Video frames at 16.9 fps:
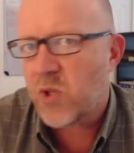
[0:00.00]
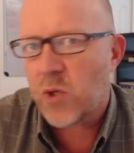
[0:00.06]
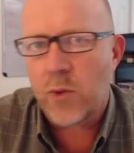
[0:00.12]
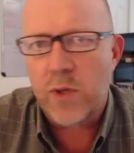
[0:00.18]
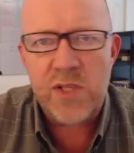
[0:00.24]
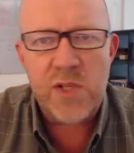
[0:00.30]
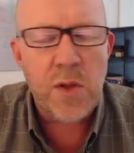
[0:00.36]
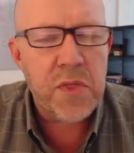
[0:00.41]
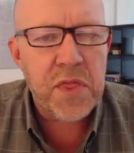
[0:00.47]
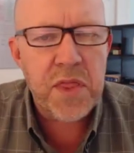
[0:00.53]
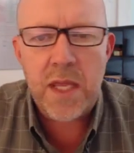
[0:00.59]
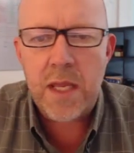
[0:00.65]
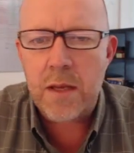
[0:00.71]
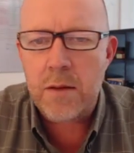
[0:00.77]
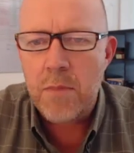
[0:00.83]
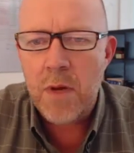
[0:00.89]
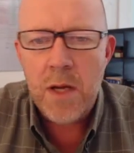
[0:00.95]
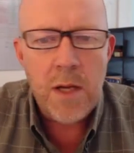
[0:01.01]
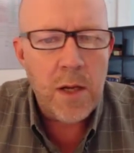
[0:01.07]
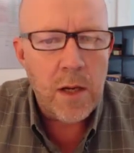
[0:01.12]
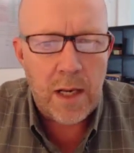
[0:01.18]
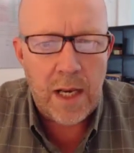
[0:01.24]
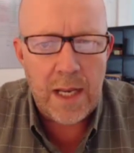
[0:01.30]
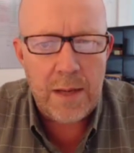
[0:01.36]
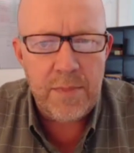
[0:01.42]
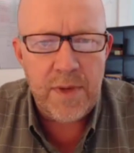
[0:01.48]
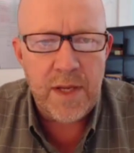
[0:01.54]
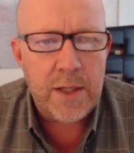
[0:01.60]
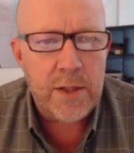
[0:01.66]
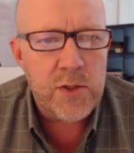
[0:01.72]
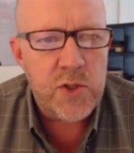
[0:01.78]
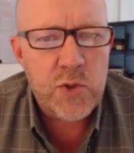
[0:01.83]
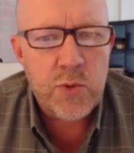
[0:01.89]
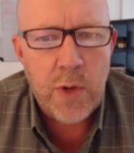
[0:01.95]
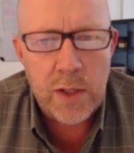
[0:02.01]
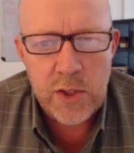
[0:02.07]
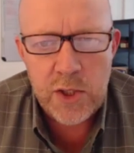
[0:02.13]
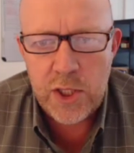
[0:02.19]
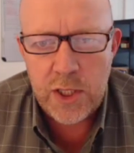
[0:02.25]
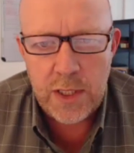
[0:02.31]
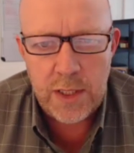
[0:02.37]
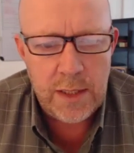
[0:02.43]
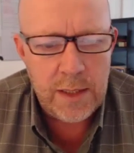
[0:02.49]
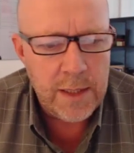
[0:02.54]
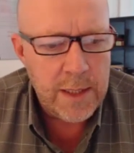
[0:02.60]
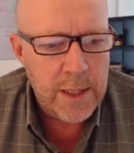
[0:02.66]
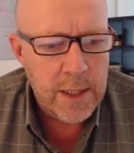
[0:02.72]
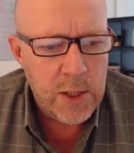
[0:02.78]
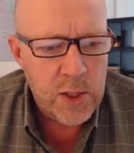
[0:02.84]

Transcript: So it's a theme, Lambda Construction.